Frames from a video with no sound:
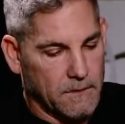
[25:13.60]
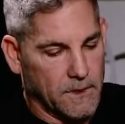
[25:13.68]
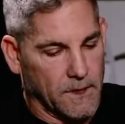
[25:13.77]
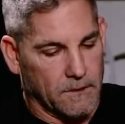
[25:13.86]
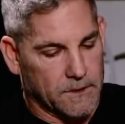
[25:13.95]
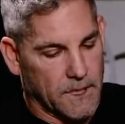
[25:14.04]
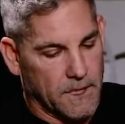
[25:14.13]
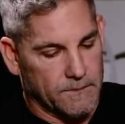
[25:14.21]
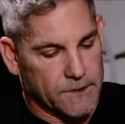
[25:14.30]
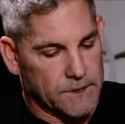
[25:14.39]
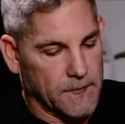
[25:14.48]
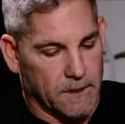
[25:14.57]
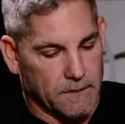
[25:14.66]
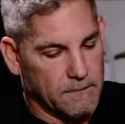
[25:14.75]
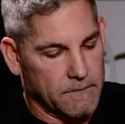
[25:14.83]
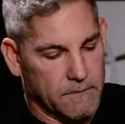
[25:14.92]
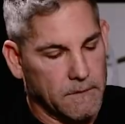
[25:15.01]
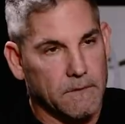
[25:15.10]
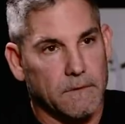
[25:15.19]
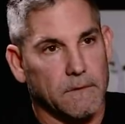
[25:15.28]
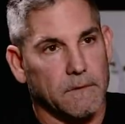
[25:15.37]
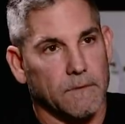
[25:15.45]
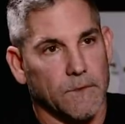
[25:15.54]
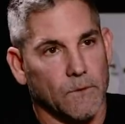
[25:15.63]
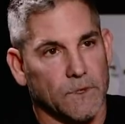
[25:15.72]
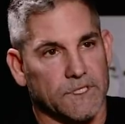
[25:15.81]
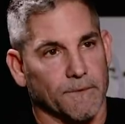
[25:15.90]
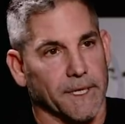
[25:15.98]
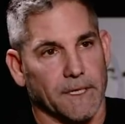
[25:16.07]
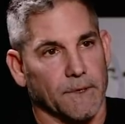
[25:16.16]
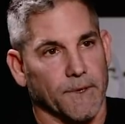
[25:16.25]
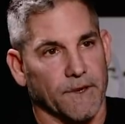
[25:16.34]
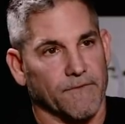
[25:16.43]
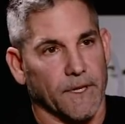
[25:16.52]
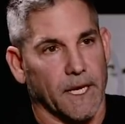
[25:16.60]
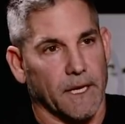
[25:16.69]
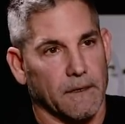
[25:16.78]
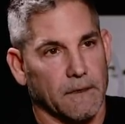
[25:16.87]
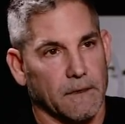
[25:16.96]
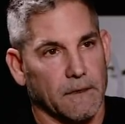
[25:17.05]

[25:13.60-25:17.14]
You know, times, yeah. I mean, what's somebody going to pay for that?